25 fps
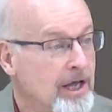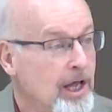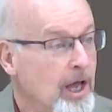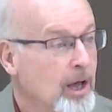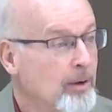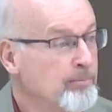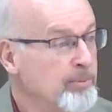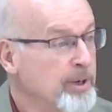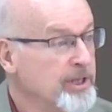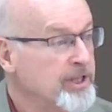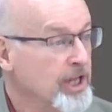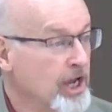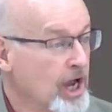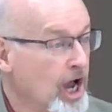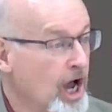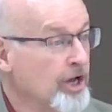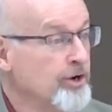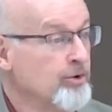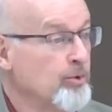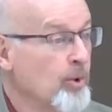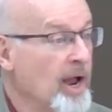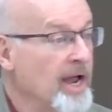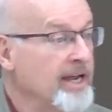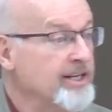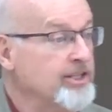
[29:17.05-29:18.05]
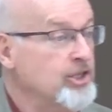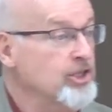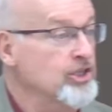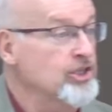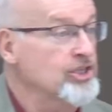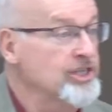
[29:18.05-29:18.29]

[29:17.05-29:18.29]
But the unrighteous